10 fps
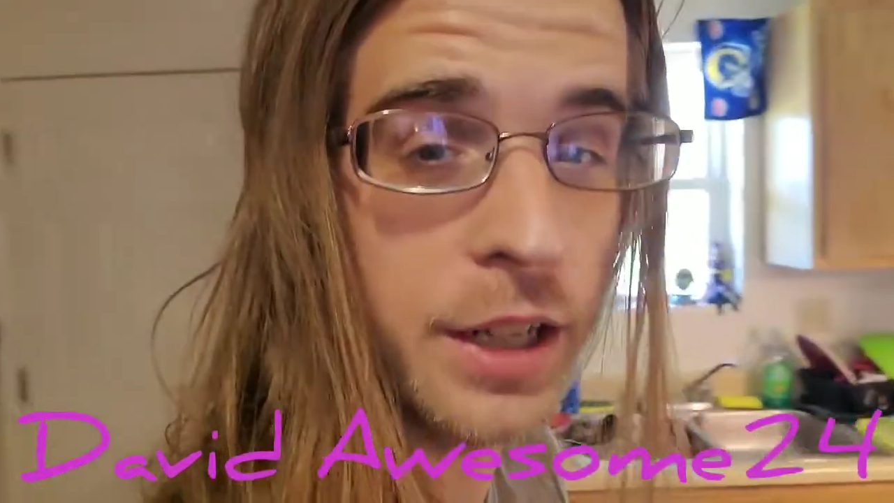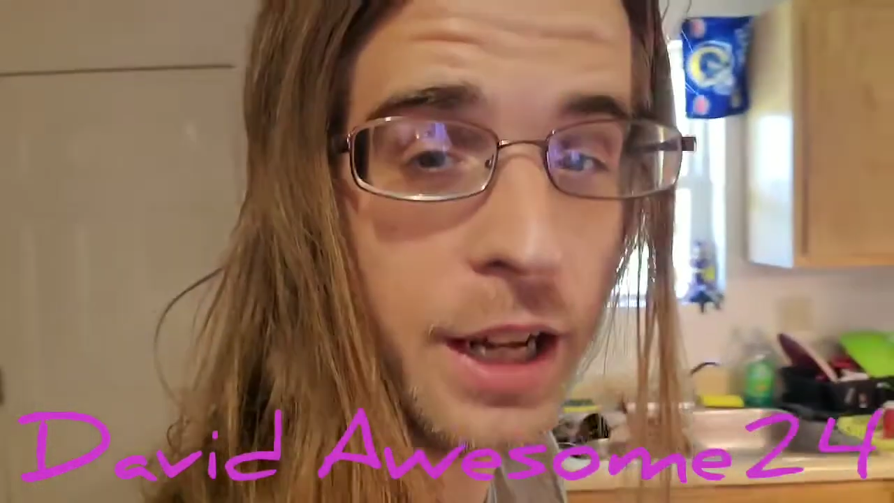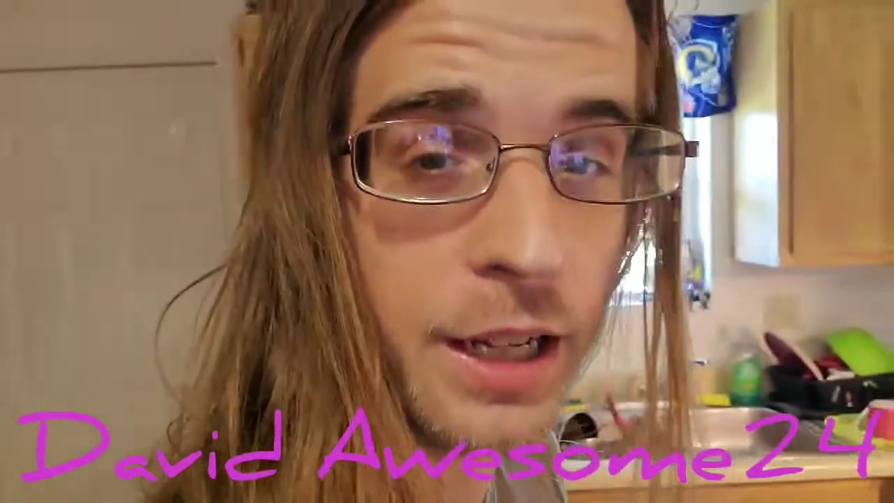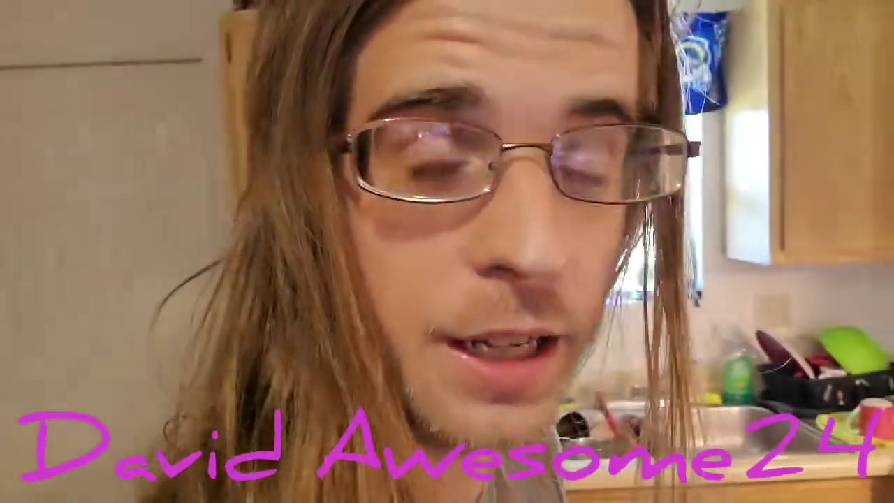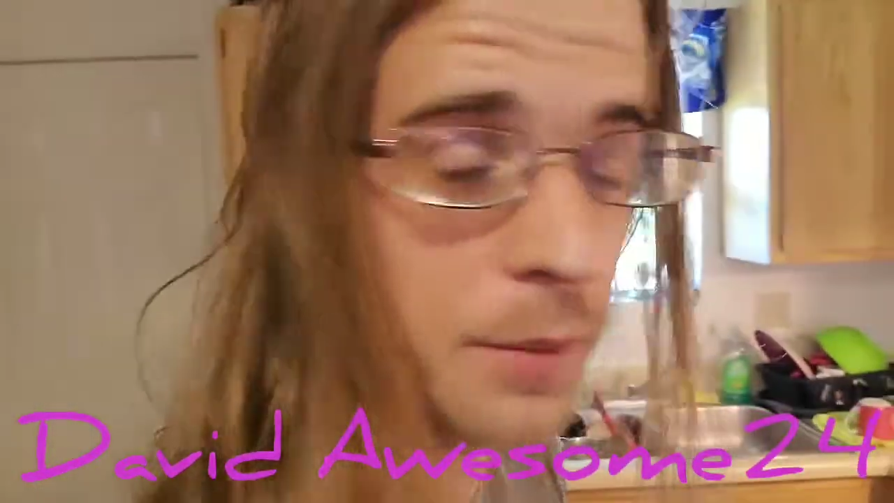
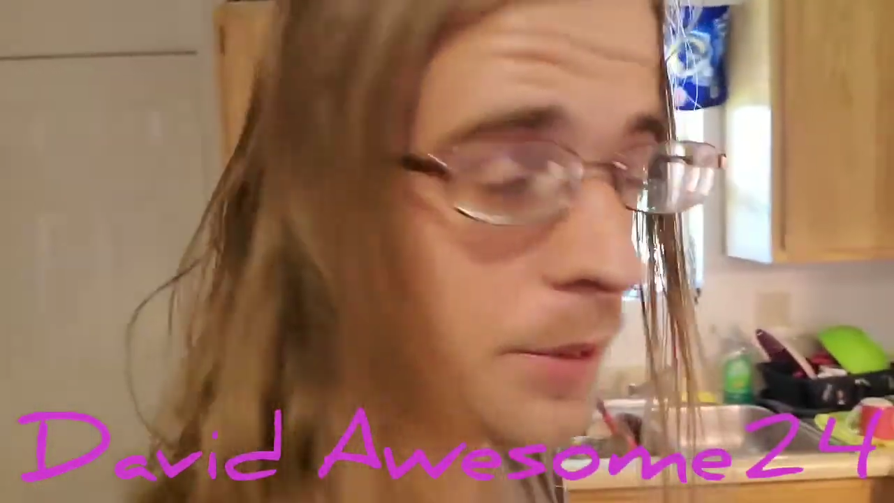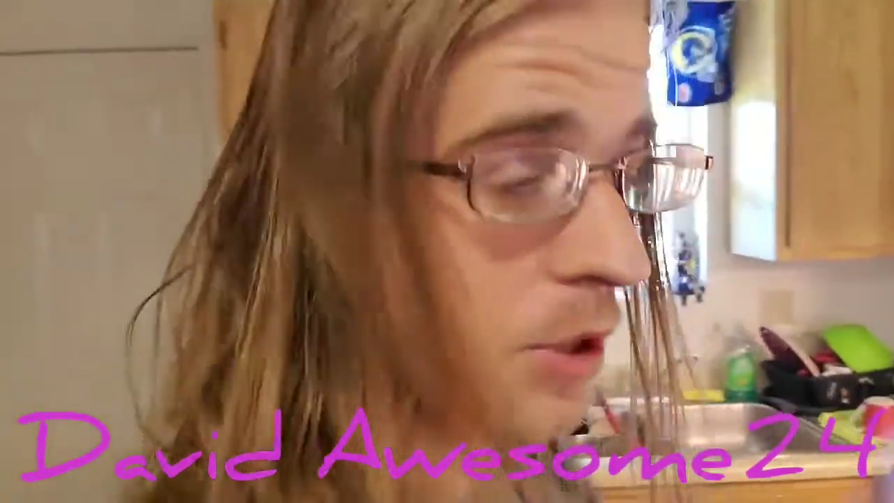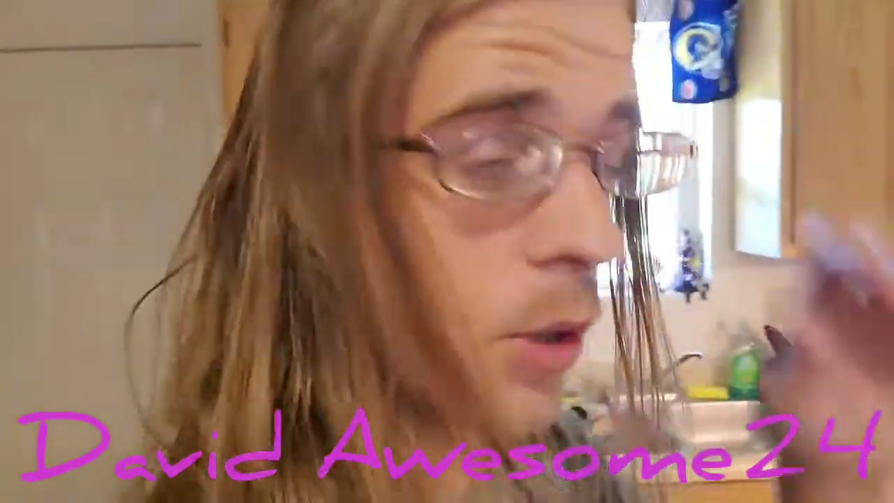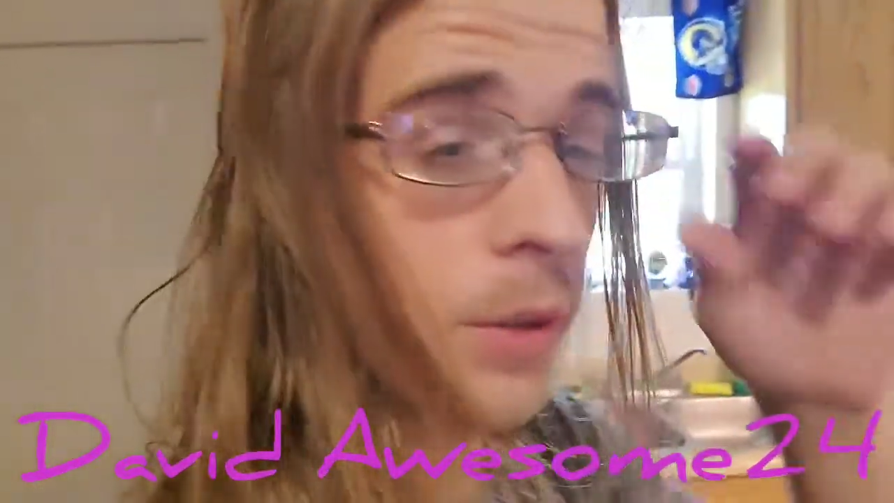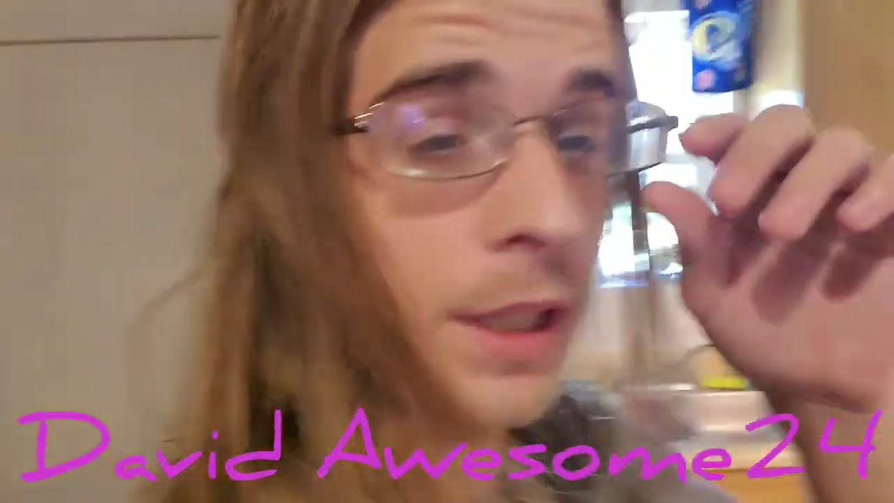a.m., but
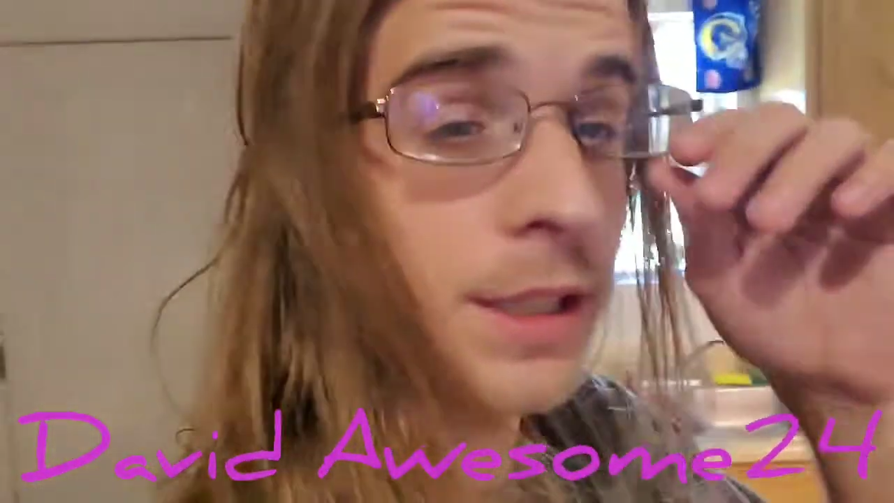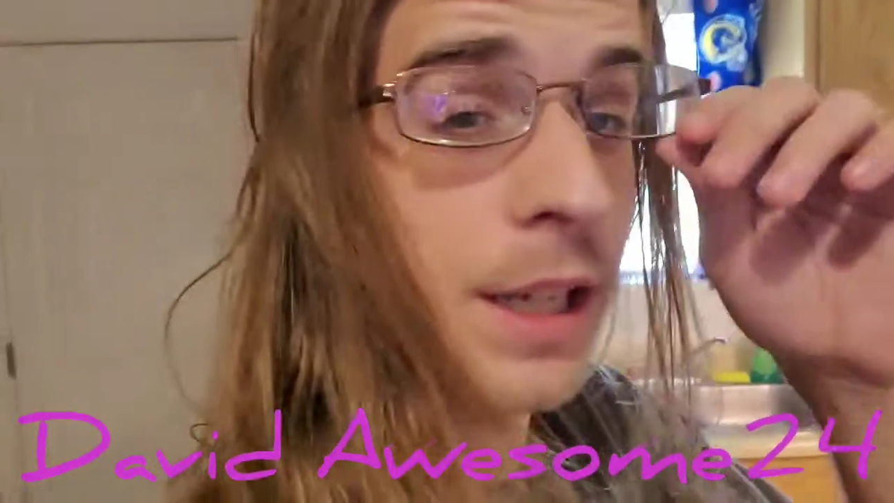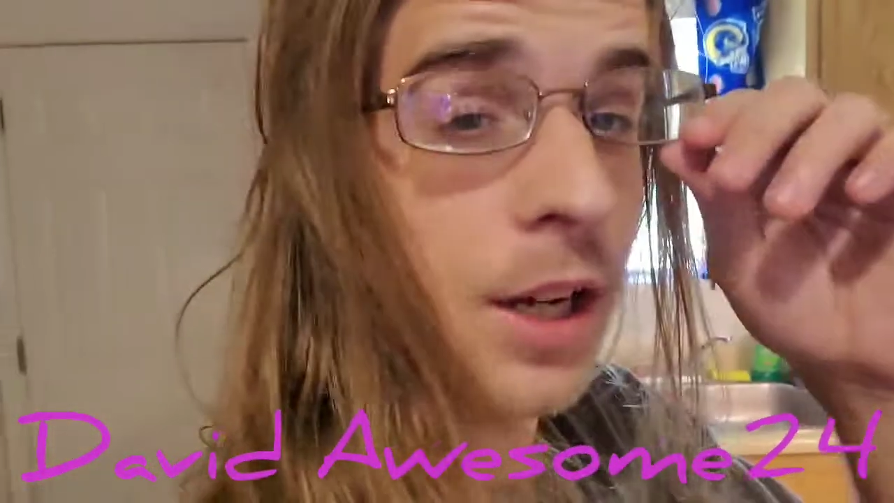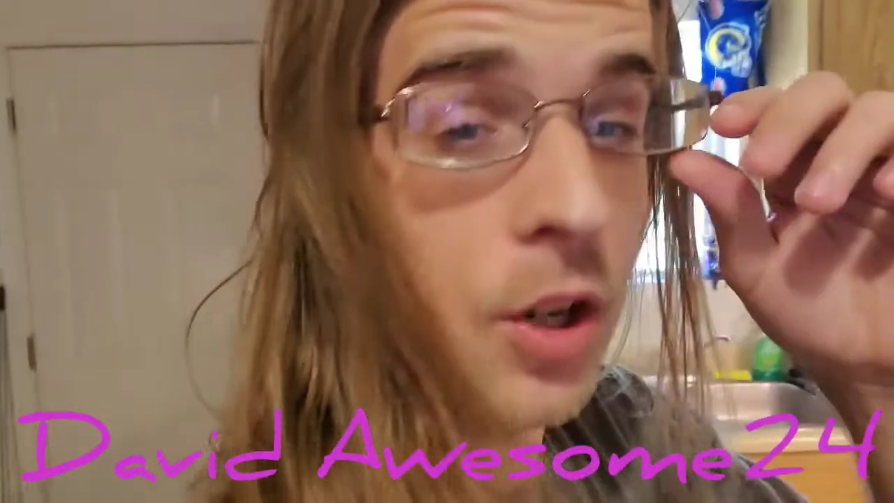you know what they say,